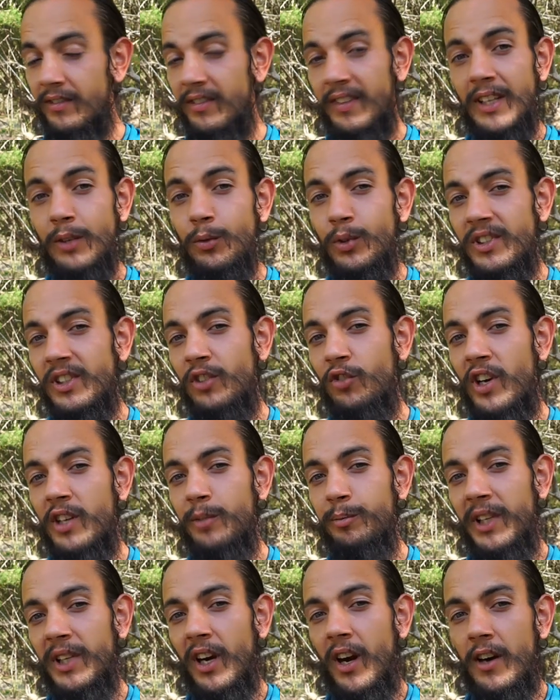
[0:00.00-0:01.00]
It was
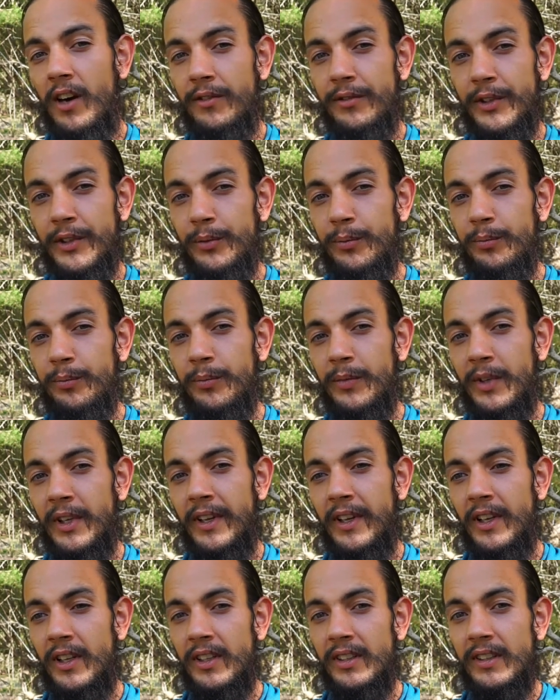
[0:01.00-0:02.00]
incredibly hard for them,
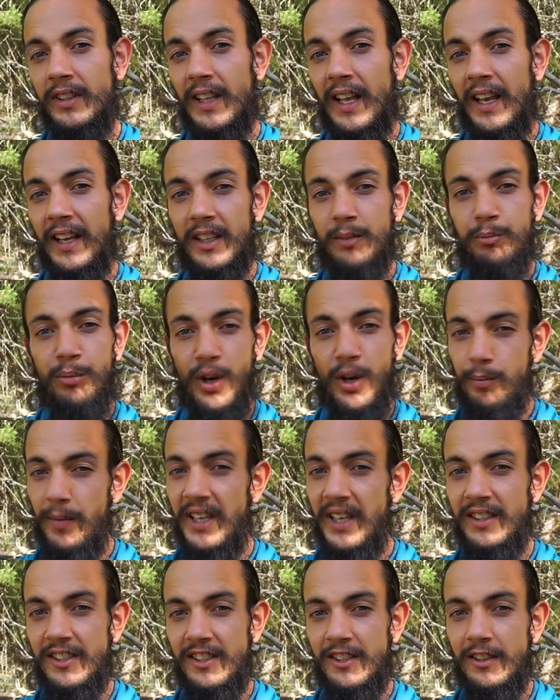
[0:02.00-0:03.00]
but
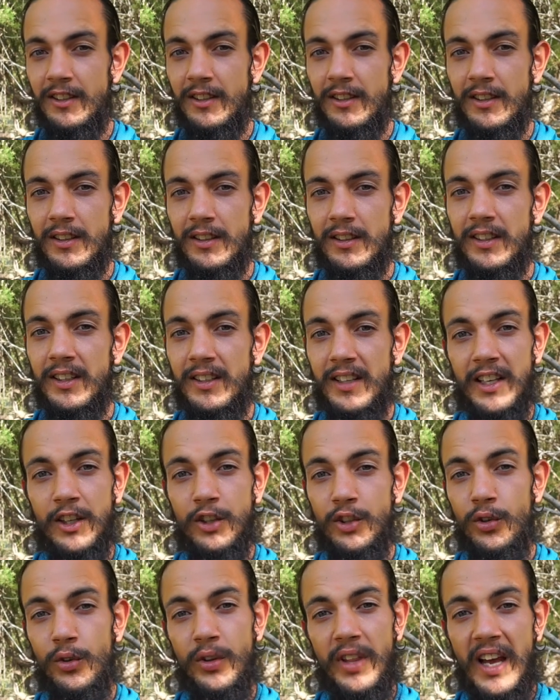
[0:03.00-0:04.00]
amazing that they
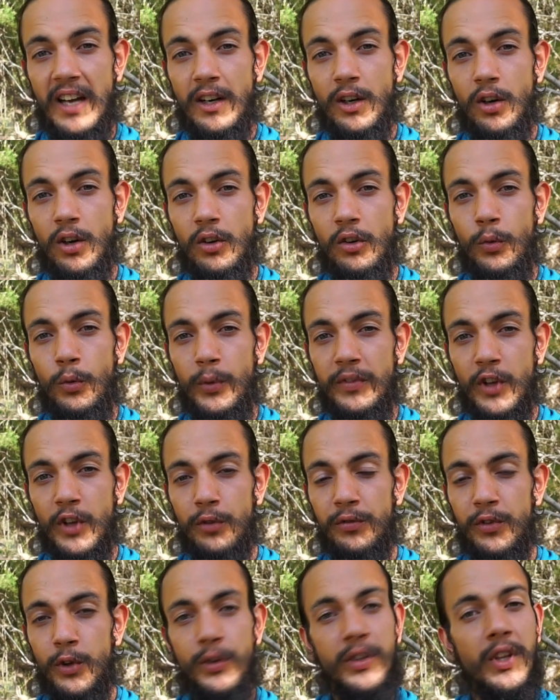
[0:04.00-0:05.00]
could do that long with no
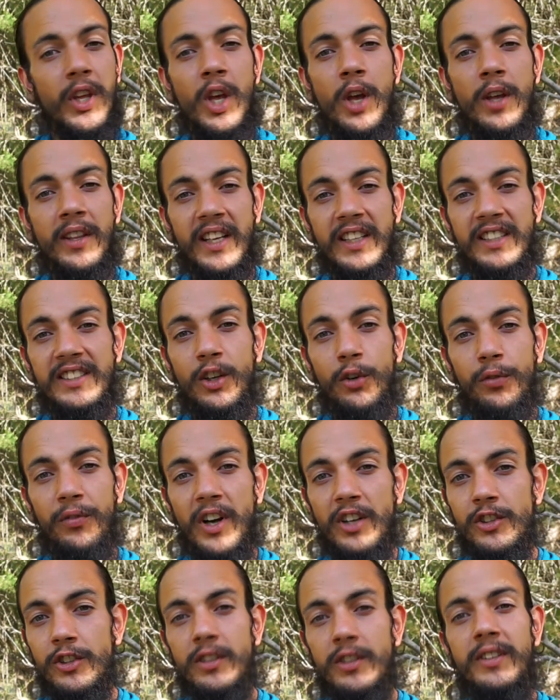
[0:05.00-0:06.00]
food. They still
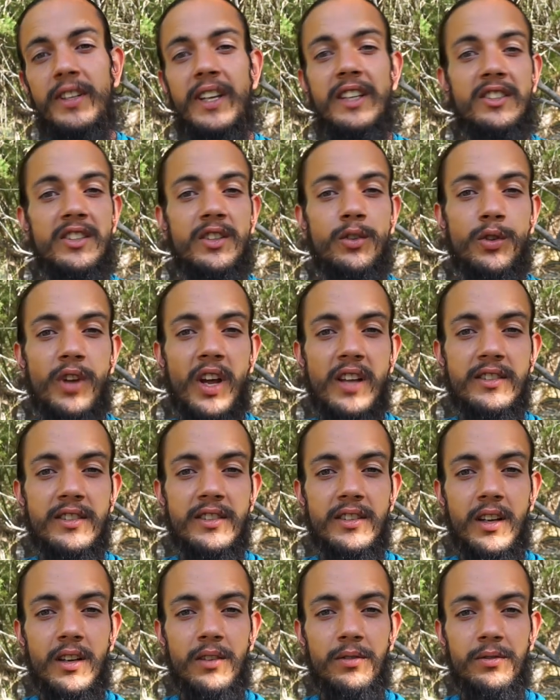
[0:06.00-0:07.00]
functioned, they still done
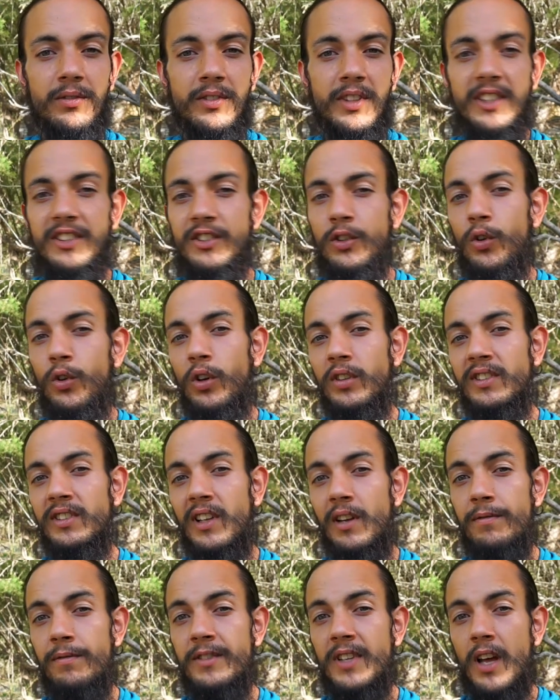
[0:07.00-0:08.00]
stuff, they still got
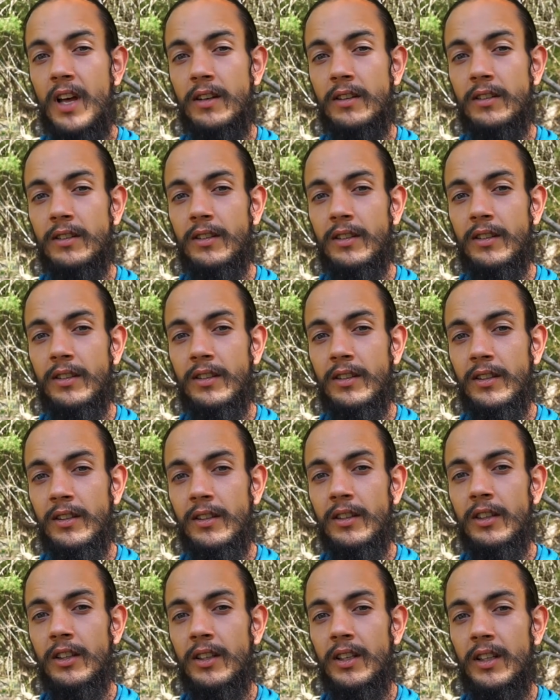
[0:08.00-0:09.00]
stuff done.
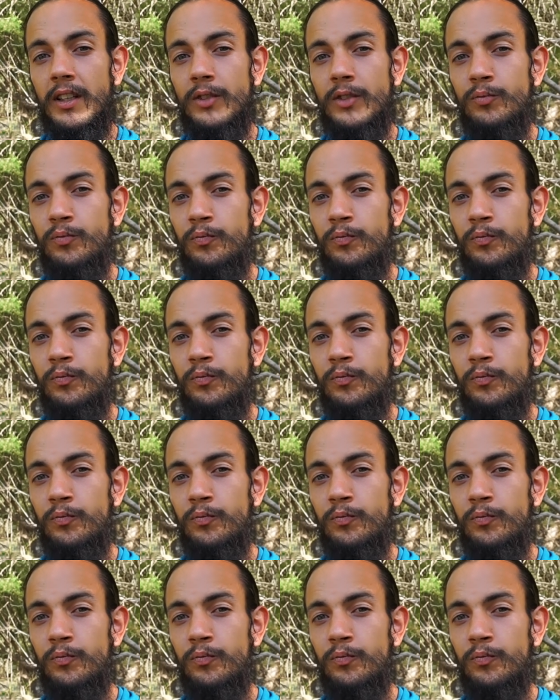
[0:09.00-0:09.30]
Yeah.